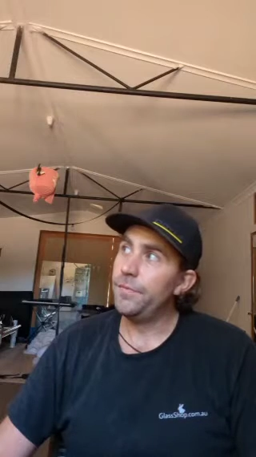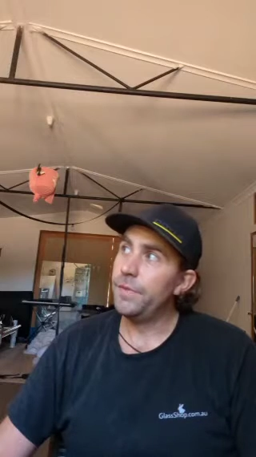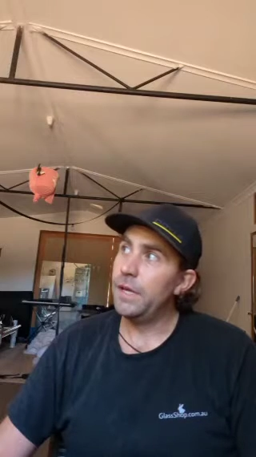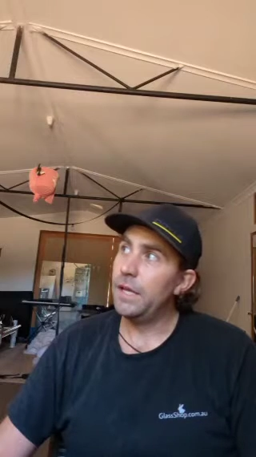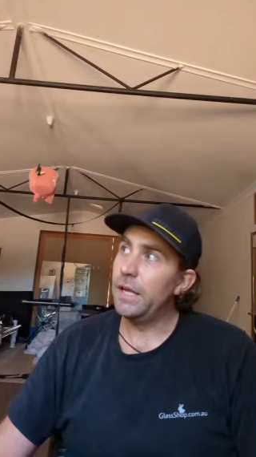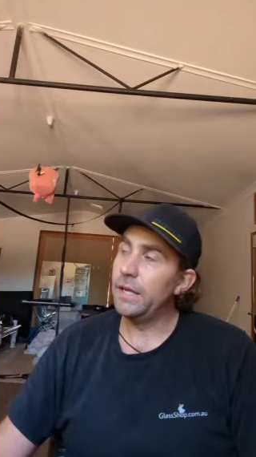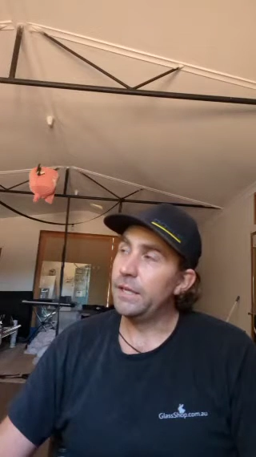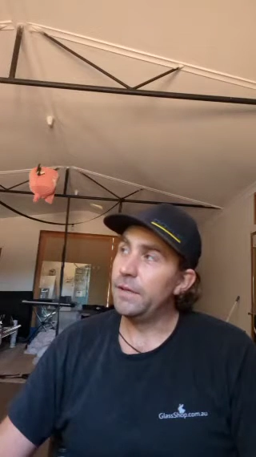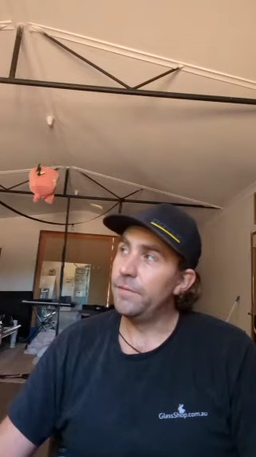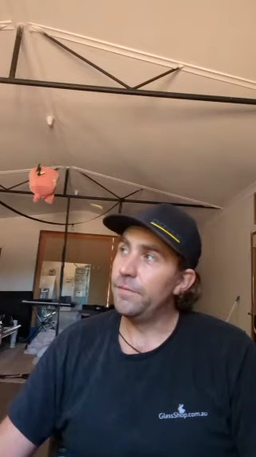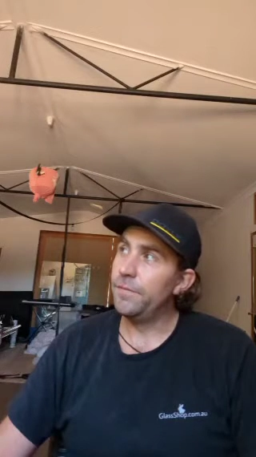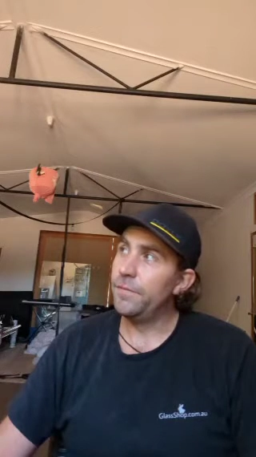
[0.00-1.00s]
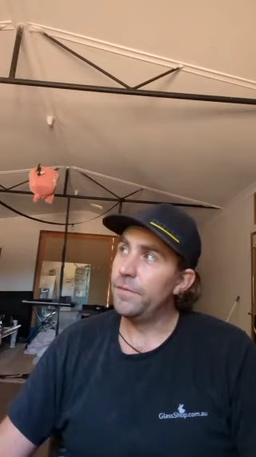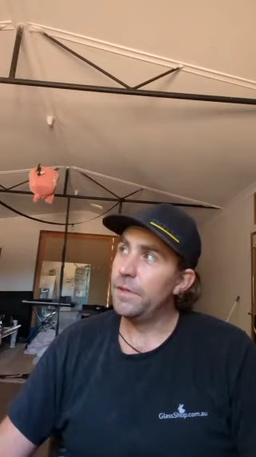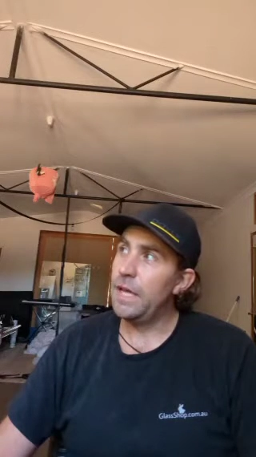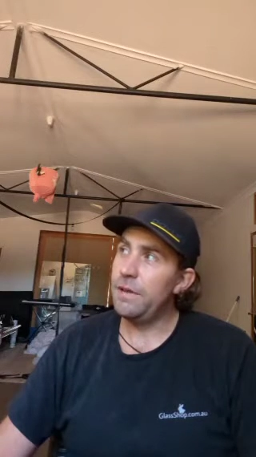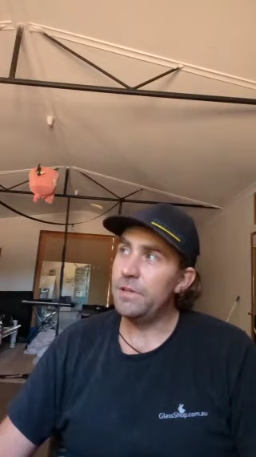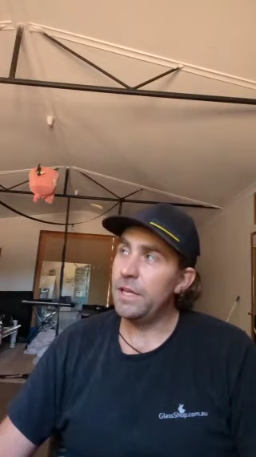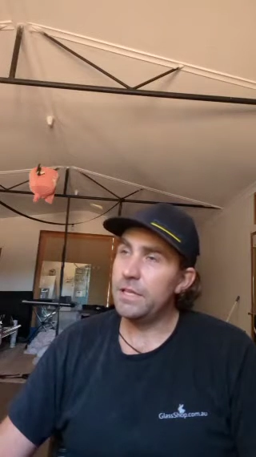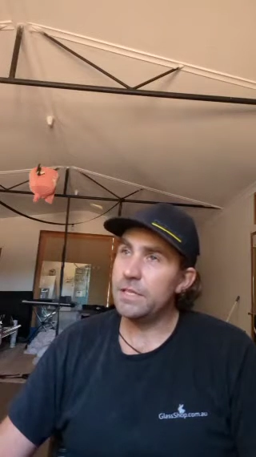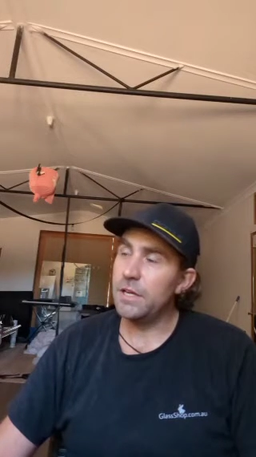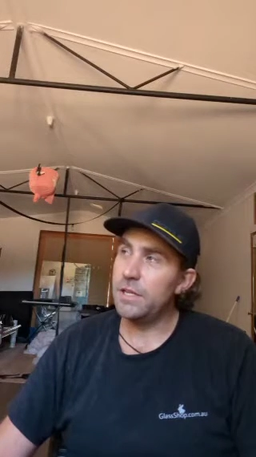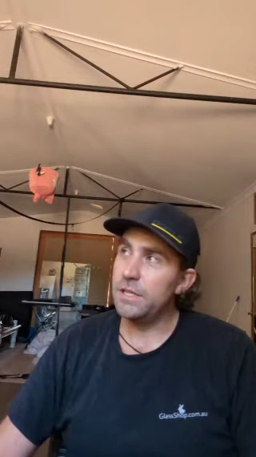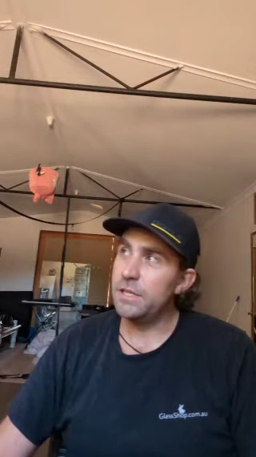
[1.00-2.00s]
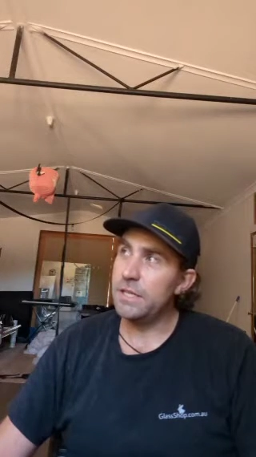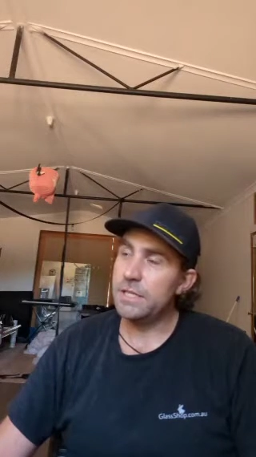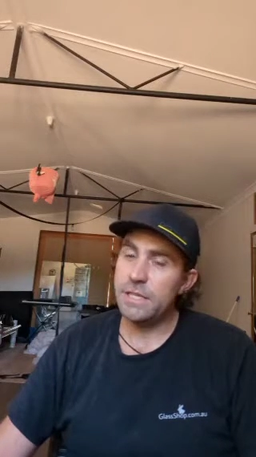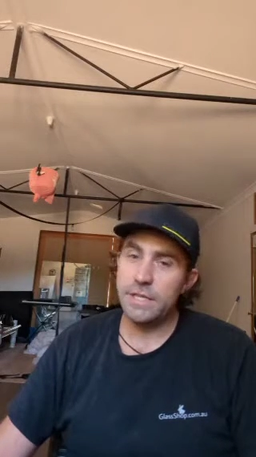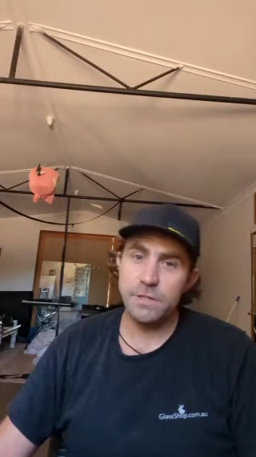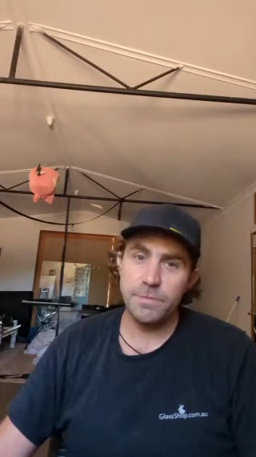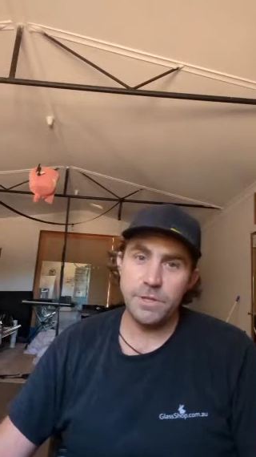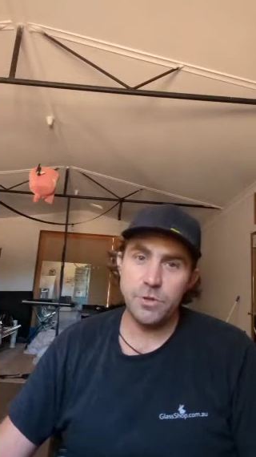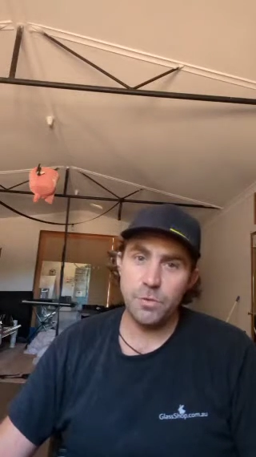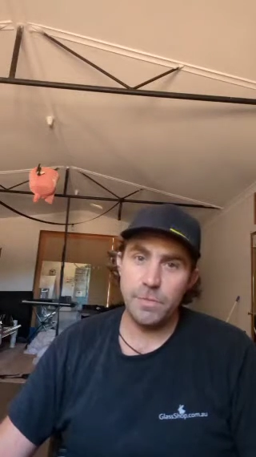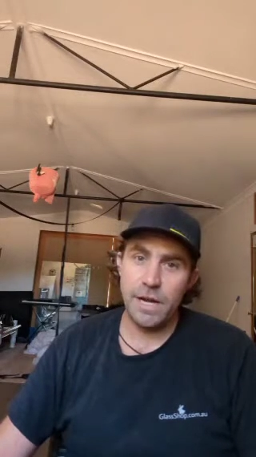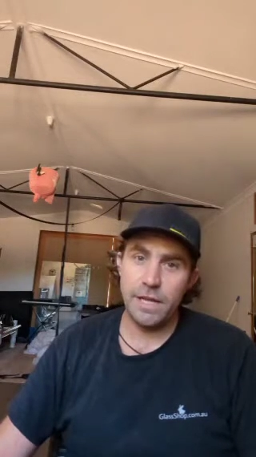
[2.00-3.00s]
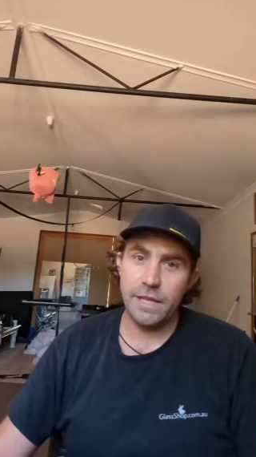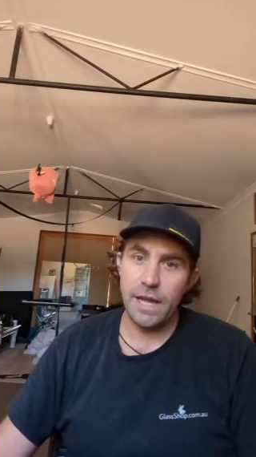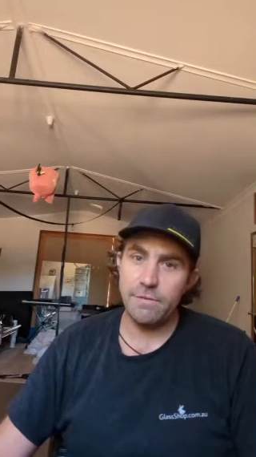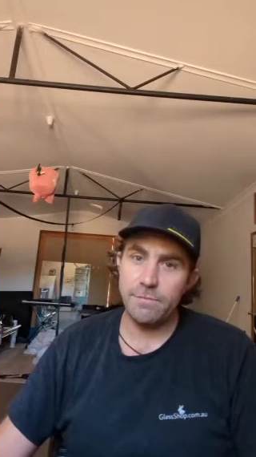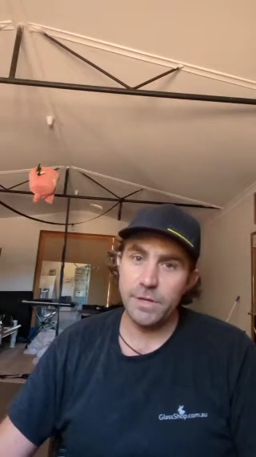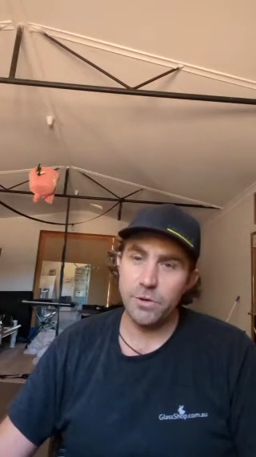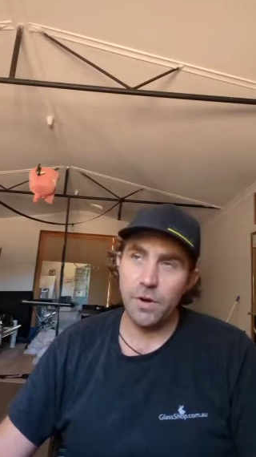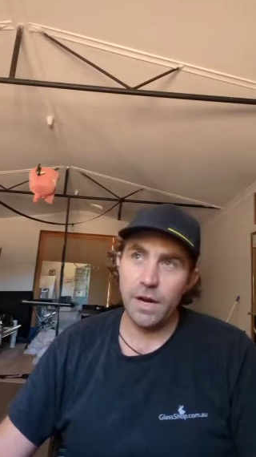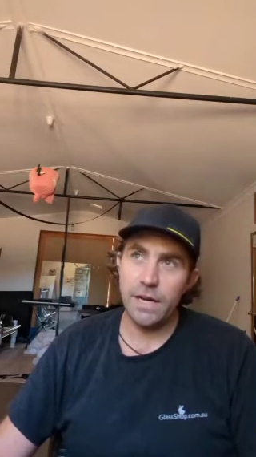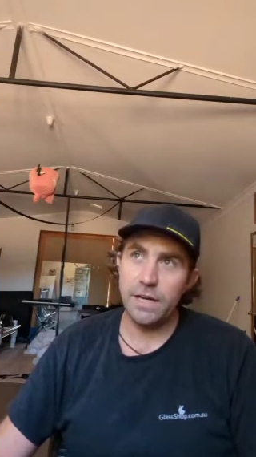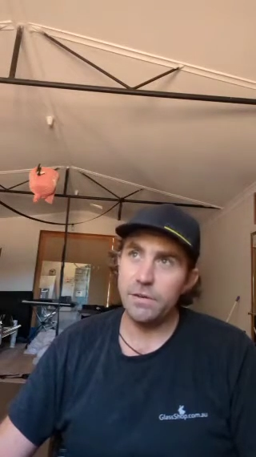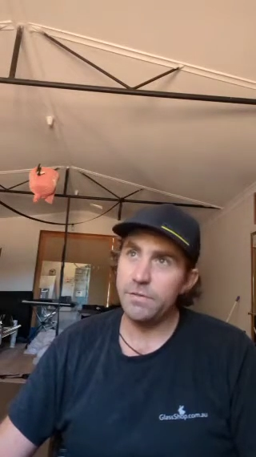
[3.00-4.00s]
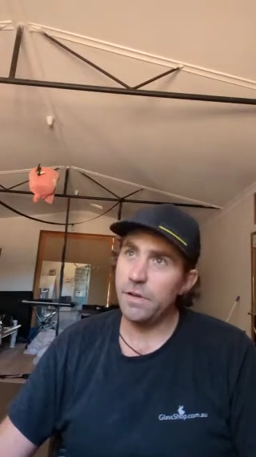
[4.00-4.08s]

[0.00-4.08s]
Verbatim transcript: Yeah, like, even these these things have been traumatic. They haven't been great.